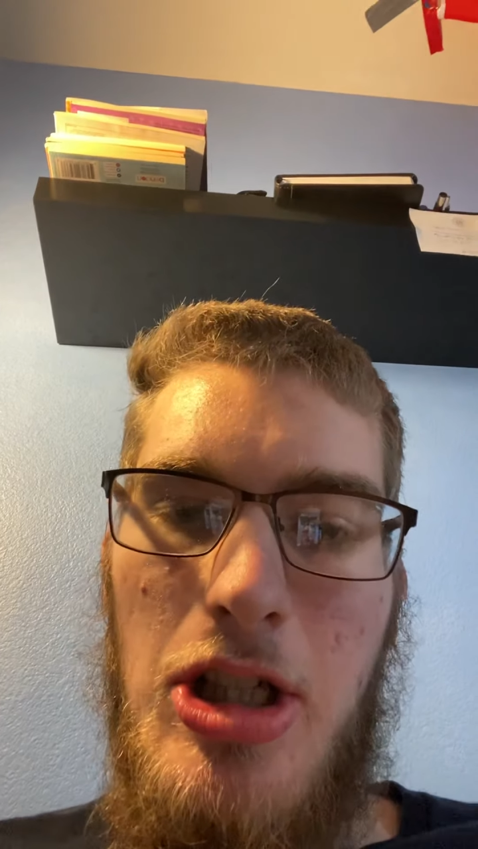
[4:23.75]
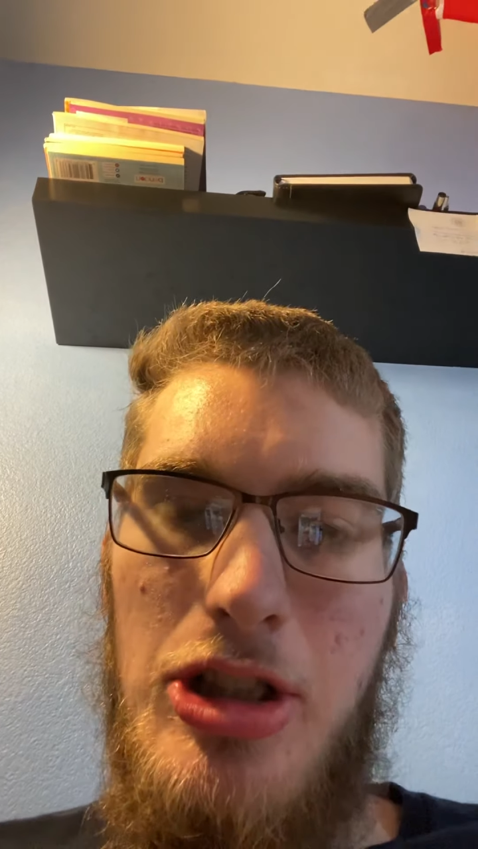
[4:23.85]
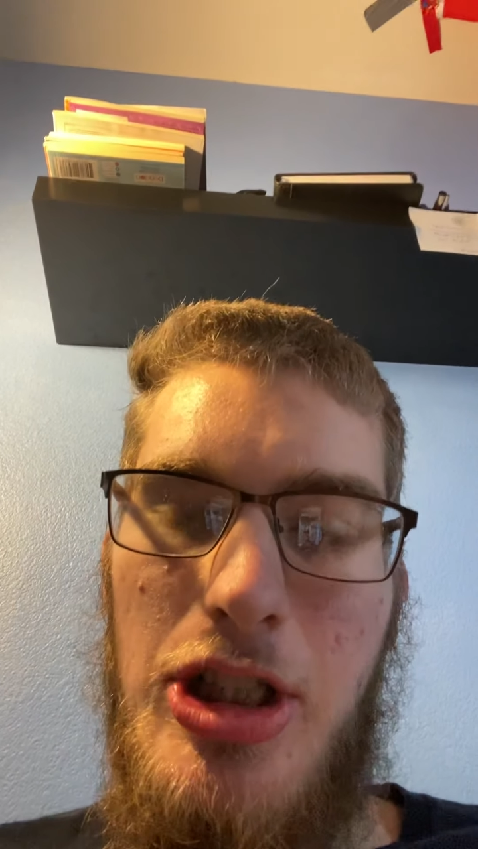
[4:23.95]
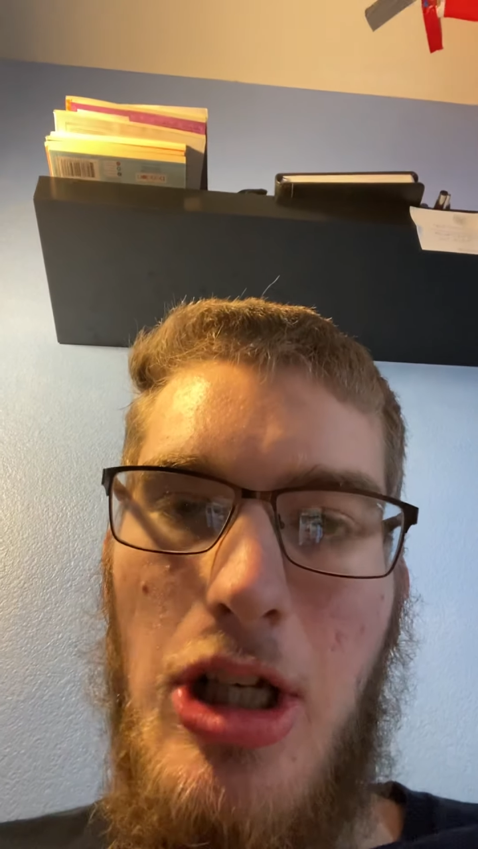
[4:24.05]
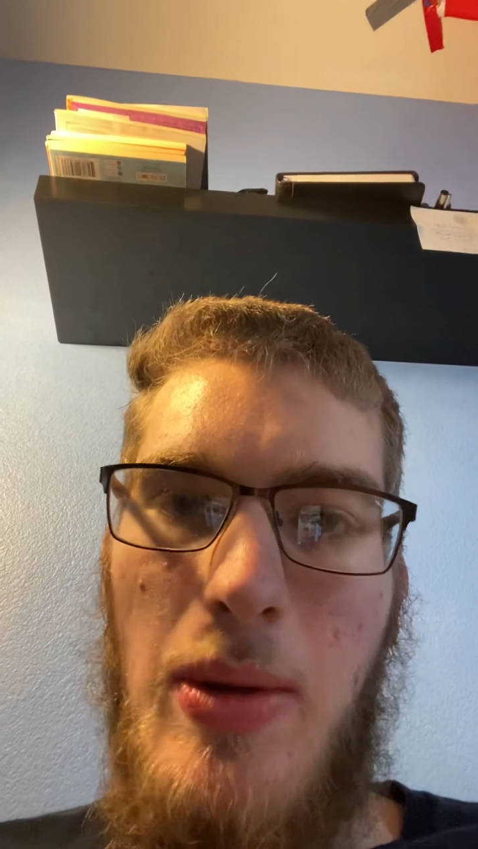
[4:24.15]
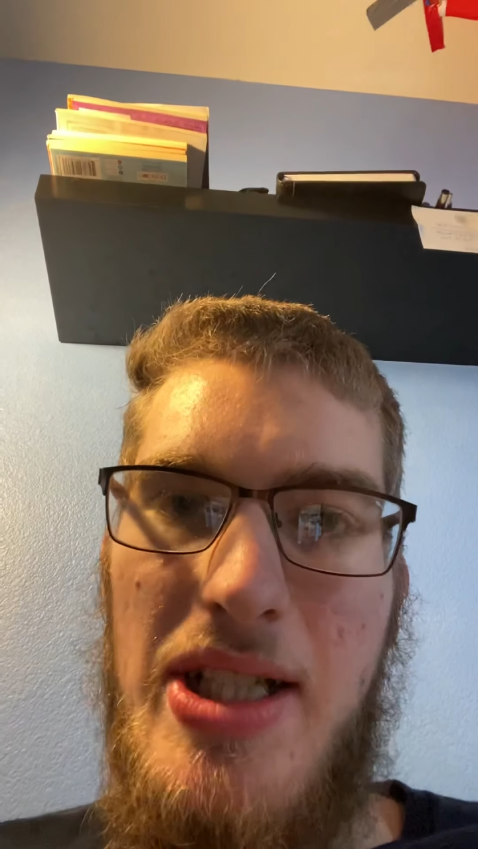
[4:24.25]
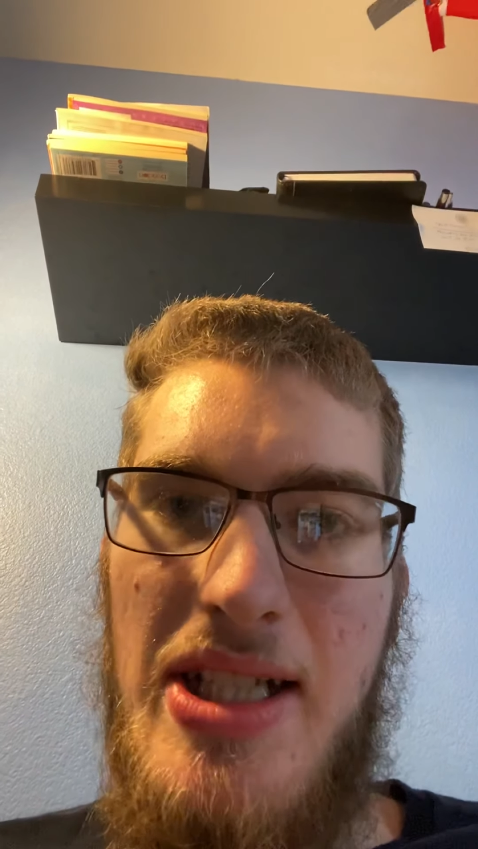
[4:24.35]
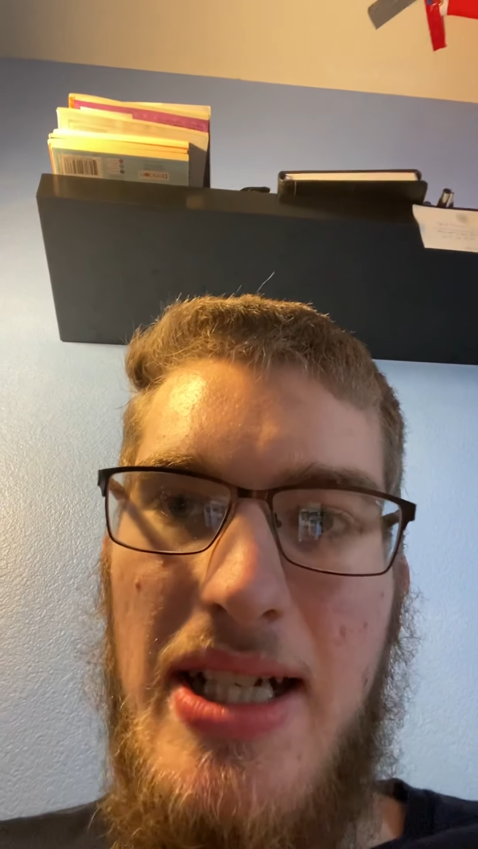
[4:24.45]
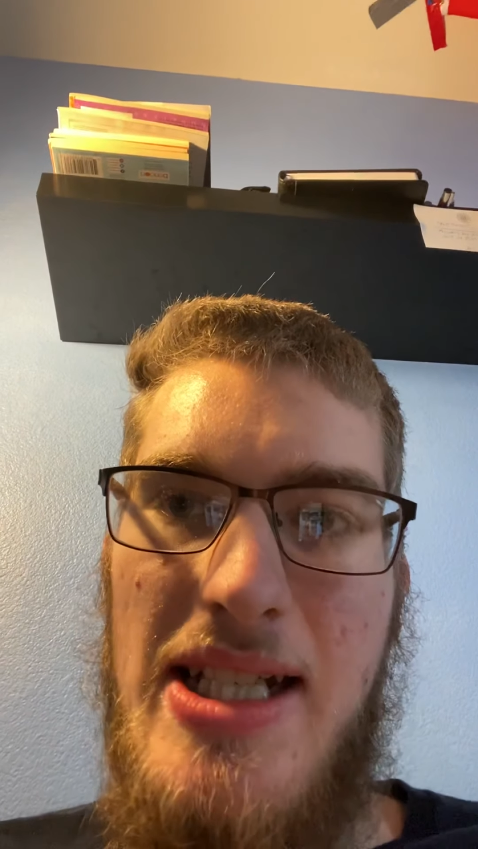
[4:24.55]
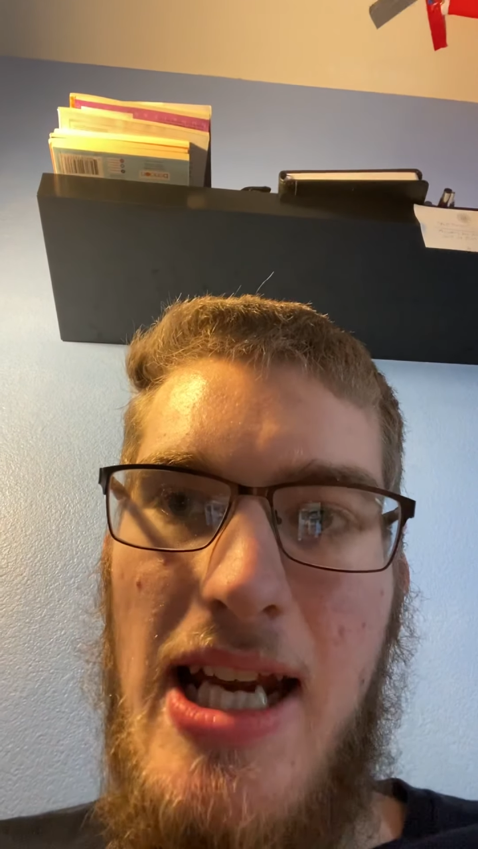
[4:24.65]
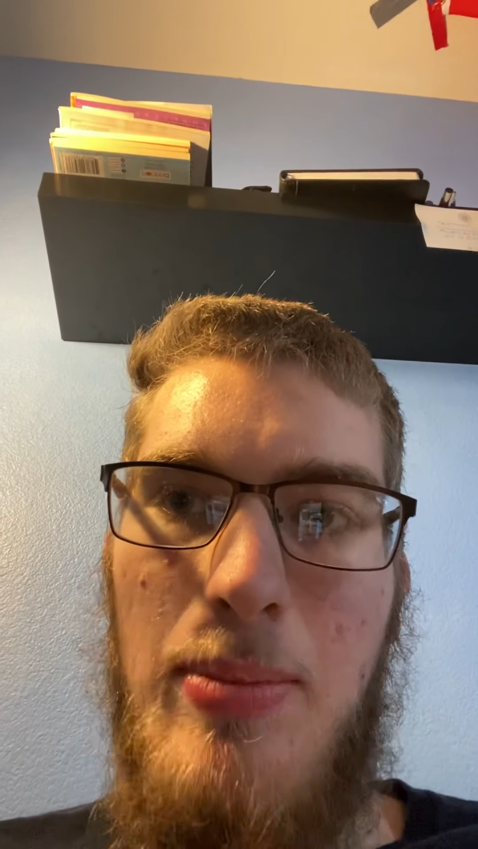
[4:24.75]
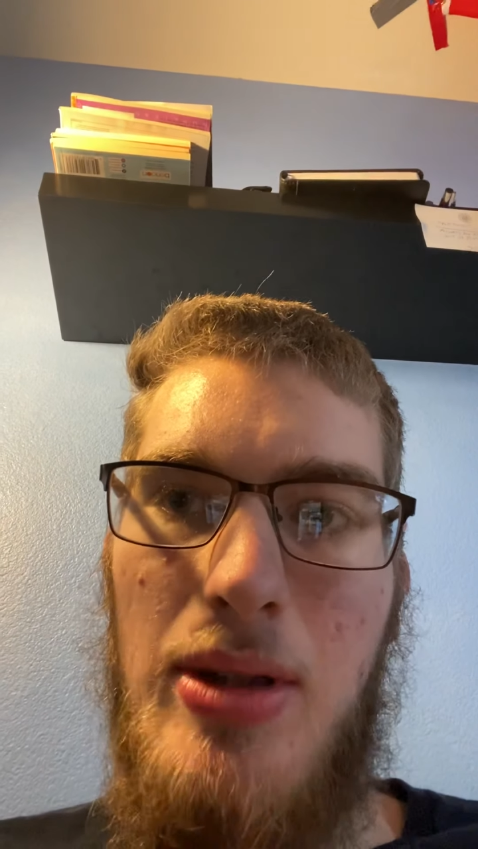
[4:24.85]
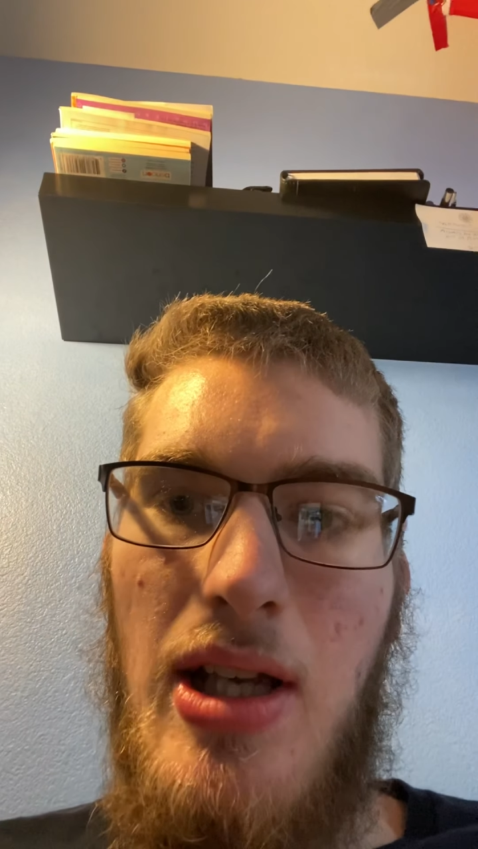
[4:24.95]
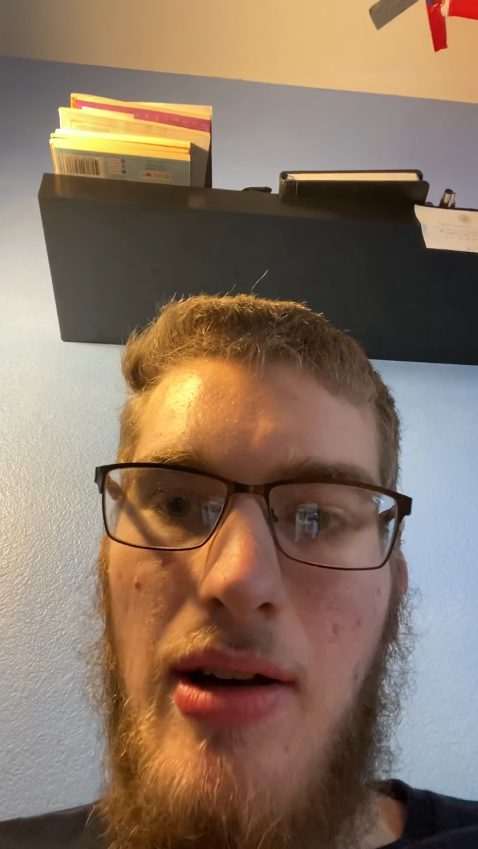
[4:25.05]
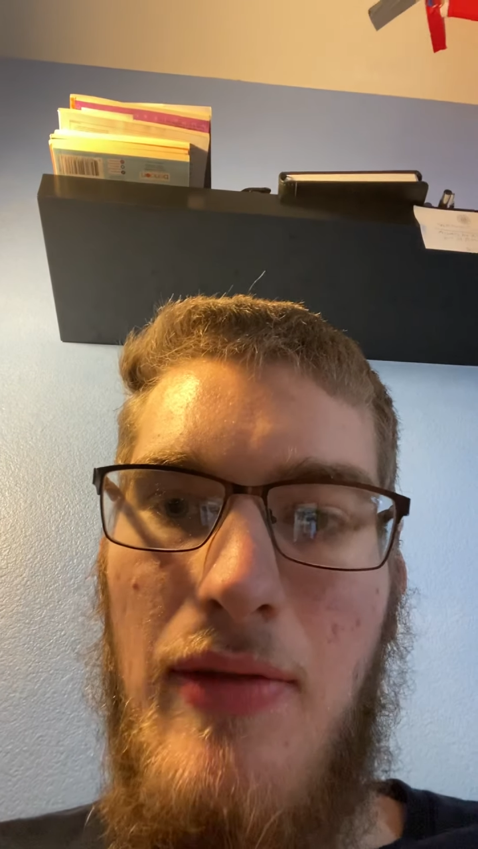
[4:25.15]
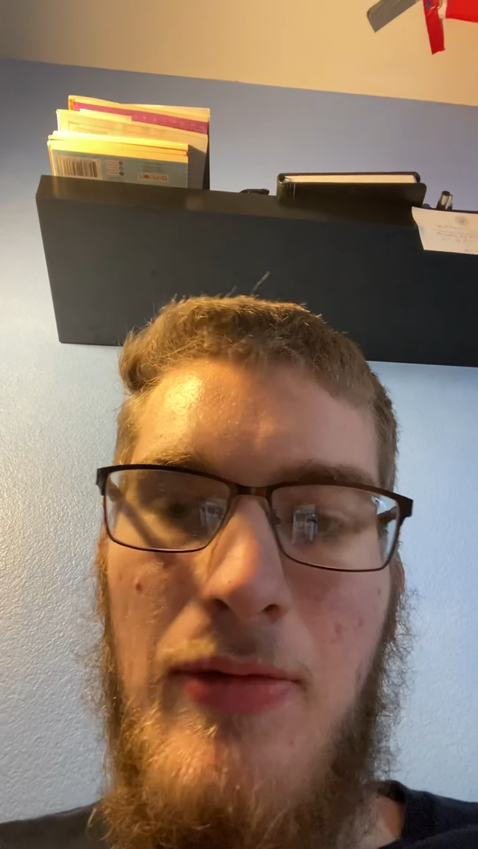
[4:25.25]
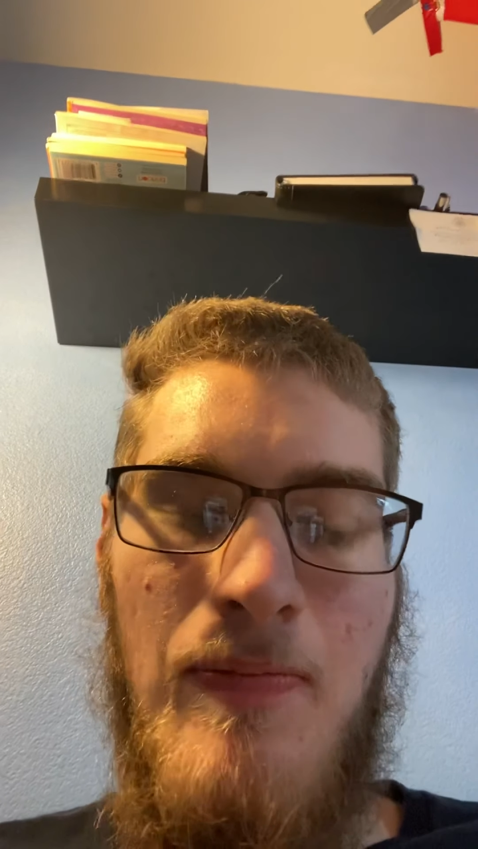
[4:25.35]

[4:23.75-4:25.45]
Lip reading: So it's an example of,